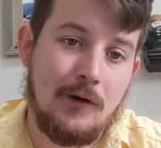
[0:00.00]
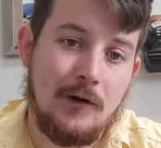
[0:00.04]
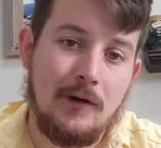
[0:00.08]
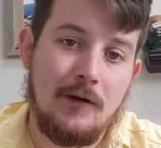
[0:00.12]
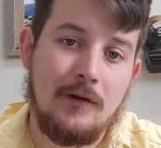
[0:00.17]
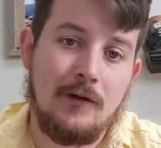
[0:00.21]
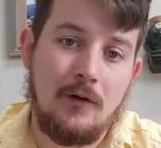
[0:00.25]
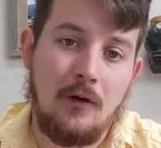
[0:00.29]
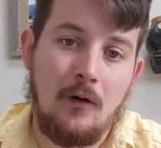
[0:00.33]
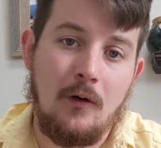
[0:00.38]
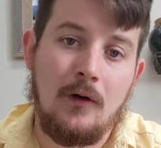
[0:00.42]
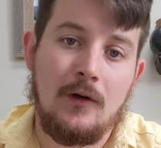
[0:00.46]
we're going to
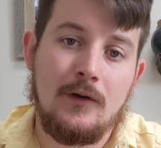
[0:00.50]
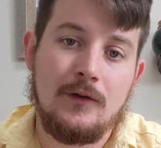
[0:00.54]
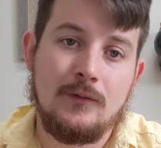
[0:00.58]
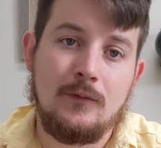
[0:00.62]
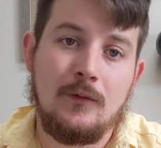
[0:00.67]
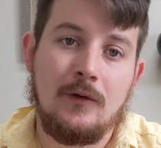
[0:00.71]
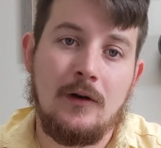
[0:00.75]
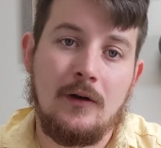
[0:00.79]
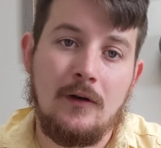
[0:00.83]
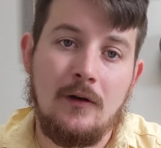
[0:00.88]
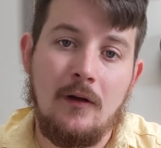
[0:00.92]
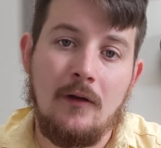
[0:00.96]
encourage
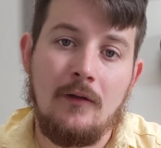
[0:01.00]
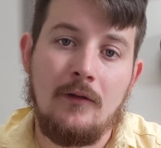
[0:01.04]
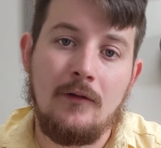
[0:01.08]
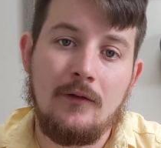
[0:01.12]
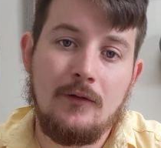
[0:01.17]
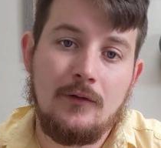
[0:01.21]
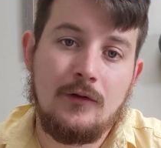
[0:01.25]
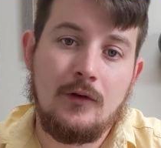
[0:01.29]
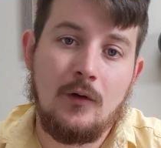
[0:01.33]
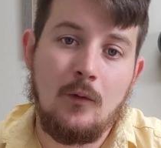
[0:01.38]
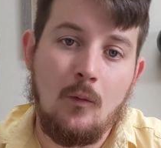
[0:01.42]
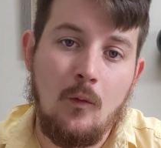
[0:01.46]
one
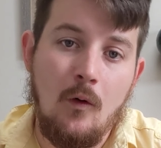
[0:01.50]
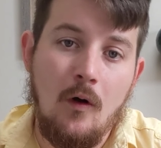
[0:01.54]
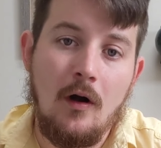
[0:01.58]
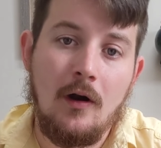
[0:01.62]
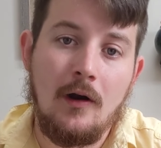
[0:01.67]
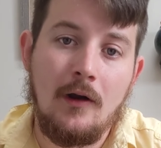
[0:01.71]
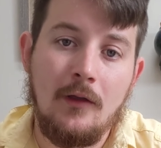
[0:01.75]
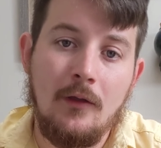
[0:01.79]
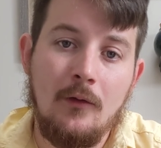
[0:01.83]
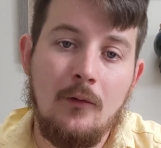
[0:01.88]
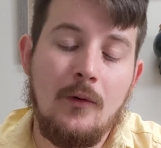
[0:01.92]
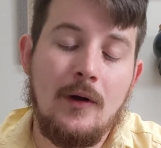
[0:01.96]
another to
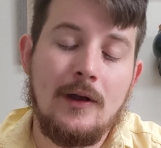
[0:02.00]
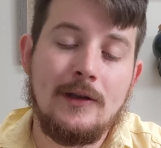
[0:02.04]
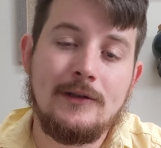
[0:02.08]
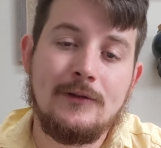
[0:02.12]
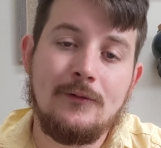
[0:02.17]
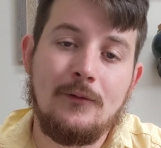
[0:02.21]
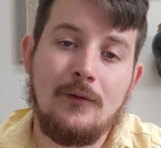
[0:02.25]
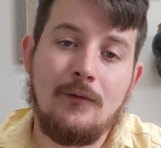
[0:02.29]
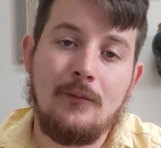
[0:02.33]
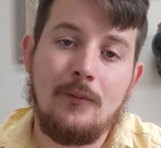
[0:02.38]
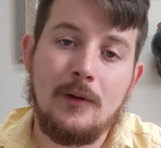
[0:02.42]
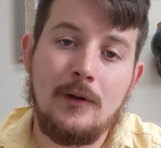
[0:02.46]
walk in the ways
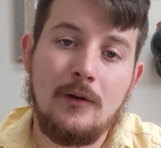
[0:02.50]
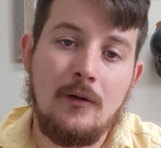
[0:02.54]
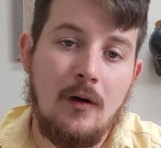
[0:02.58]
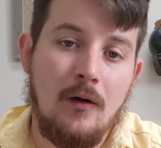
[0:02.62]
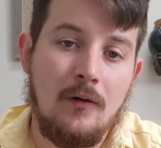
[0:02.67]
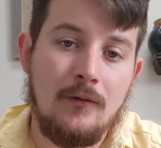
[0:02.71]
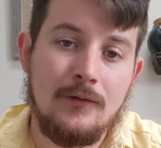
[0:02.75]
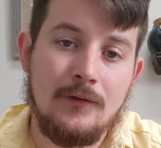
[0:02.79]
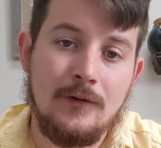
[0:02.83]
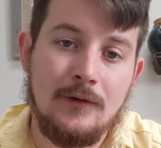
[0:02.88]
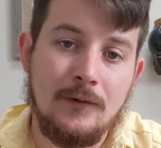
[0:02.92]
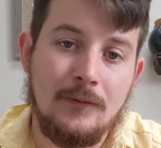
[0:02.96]
that we've been
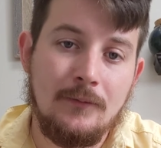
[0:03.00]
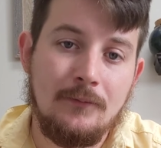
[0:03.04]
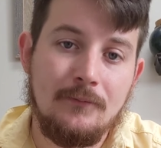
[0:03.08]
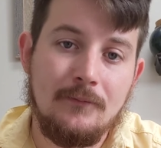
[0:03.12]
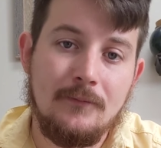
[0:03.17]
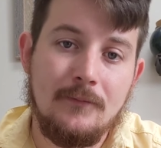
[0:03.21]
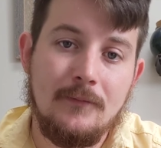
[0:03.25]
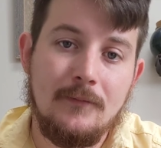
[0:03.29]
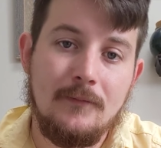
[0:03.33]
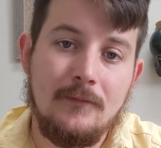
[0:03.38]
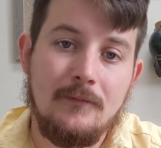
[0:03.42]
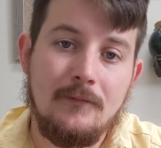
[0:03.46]
called to.
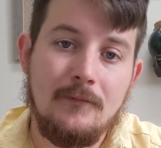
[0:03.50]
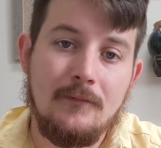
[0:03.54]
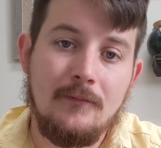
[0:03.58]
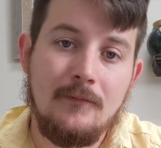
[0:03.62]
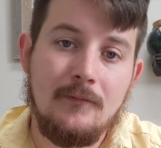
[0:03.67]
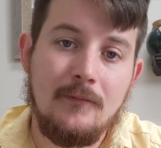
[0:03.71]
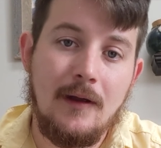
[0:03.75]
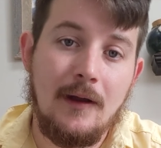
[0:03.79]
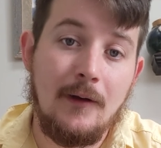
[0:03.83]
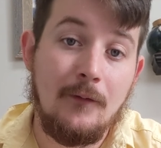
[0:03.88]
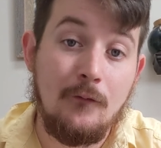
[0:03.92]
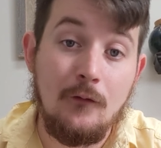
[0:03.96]

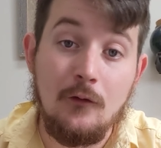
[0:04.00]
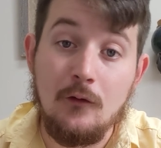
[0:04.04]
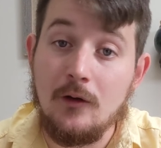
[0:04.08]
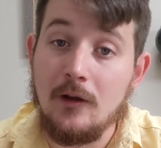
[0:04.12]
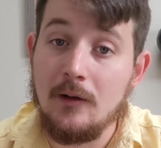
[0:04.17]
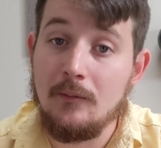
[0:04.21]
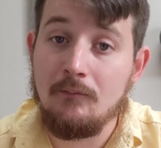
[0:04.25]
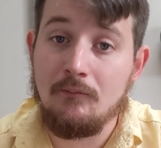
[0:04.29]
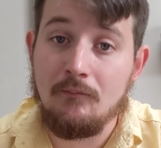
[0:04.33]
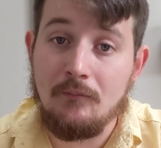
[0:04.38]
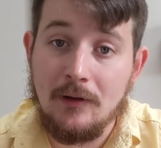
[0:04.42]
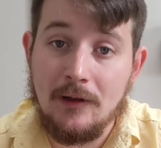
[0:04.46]
If you
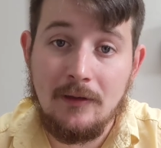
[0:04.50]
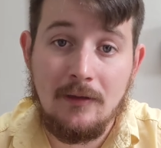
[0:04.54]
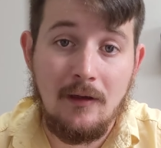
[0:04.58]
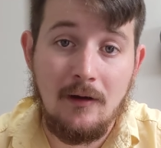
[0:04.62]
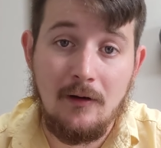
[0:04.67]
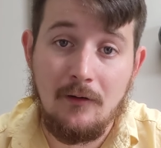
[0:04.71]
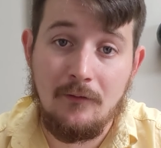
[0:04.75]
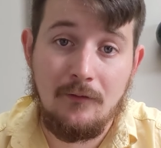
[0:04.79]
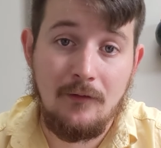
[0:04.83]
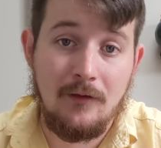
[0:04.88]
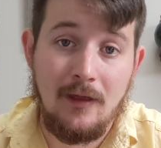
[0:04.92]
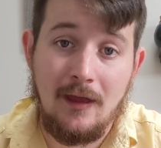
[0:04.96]
can be
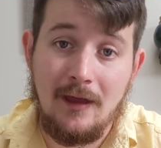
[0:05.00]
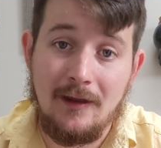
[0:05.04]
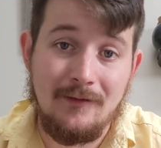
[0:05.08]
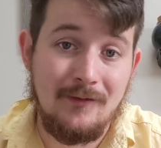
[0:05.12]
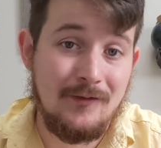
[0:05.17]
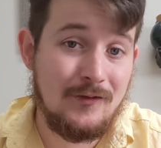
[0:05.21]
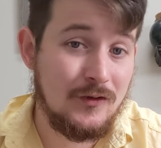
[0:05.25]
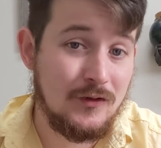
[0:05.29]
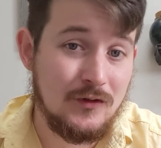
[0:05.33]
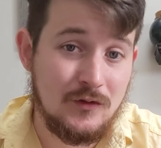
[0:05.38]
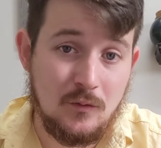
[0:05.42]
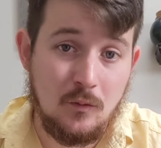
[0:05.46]
there for that,
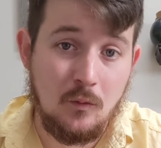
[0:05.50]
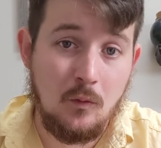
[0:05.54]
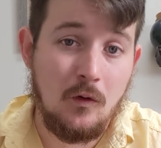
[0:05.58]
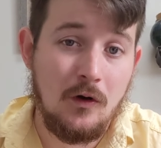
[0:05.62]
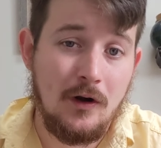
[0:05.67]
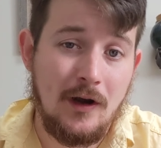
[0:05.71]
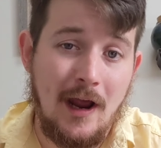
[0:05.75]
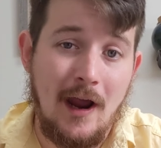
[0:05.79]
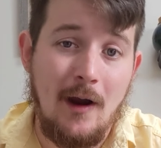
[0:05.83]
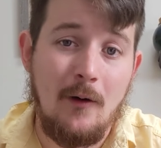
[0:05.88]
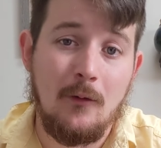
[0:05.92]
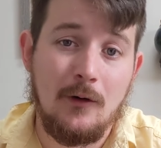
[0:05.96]
it's just
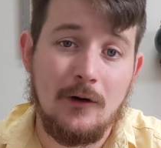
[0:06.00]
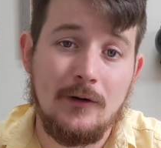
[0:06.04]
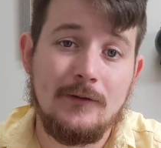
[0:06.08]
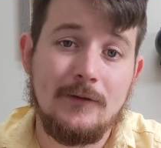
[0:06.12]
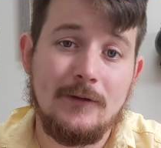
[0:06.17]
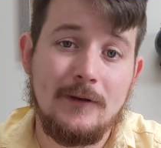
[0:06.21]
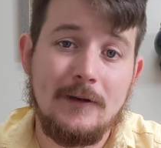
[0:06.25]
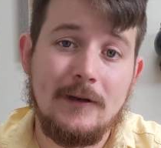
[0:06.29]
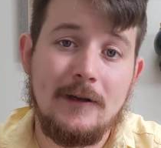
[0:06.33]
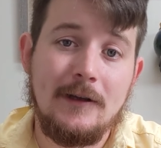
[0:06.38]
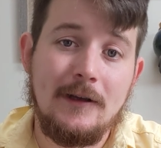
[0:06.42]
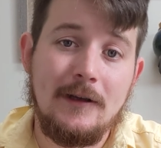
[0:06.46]
1 hour.
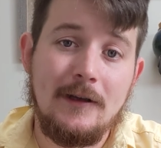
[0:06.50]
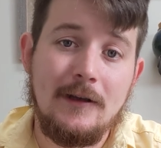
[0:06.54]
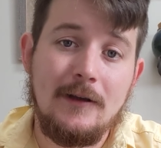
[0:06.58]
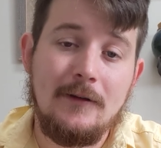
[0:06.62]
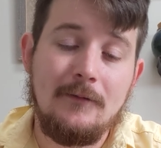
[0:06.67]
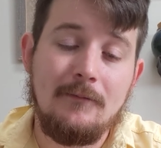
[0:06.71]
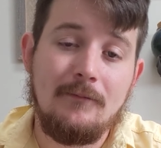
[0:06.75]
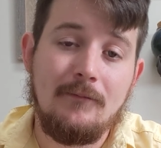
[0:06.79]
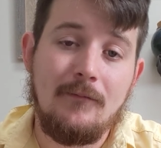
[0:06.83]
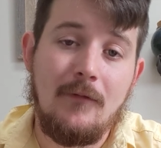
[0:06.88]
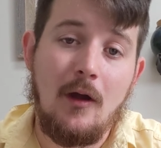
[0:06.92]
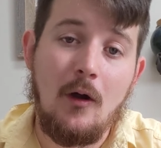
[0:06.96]

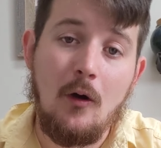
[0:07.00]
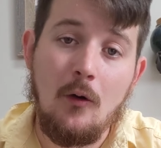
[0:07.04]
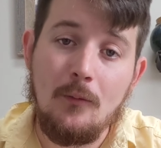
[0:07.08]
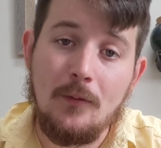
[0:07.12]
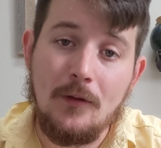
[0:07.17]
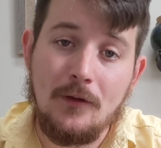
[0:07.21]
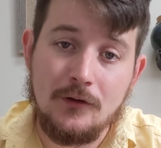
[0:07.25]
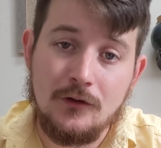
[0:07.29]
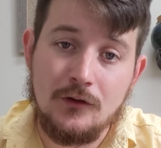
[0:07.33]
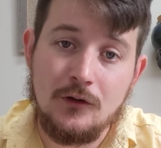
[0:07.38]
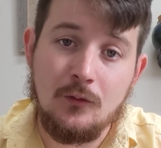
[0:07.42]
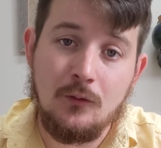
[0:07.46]
I
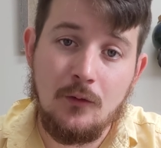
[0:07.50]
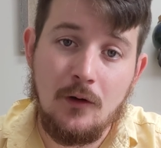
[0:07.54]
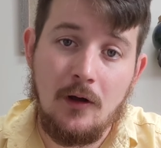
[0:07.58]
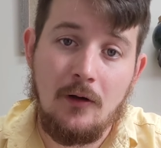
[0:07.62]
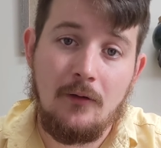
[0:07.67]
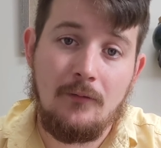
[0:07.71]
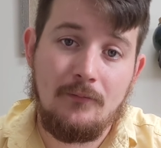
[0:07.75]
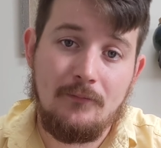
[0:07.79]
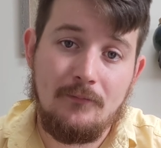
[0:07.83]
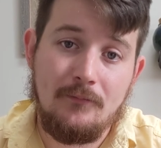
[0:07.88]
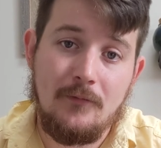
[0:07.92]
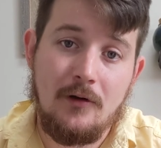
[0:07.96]
hope that you
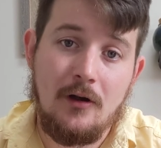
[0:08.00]
will.